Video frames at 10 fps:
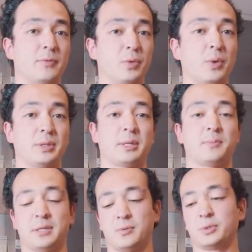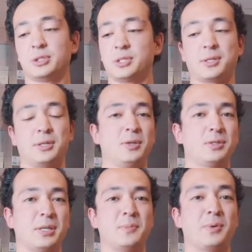rolling pin, we're just going to
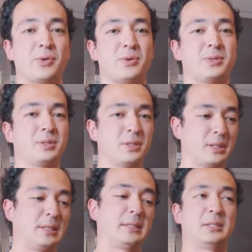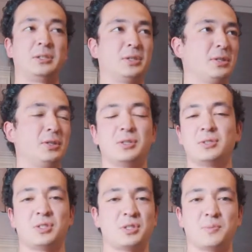use any bottle. You could
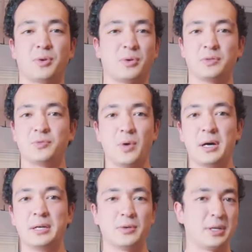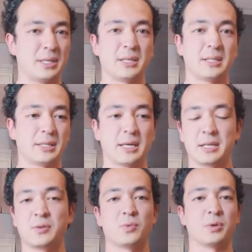use just a bottle of wine or anything like that,
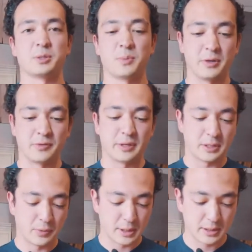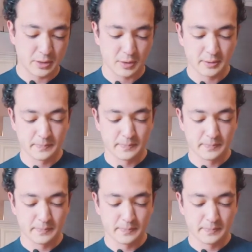and it works perfectly well as well.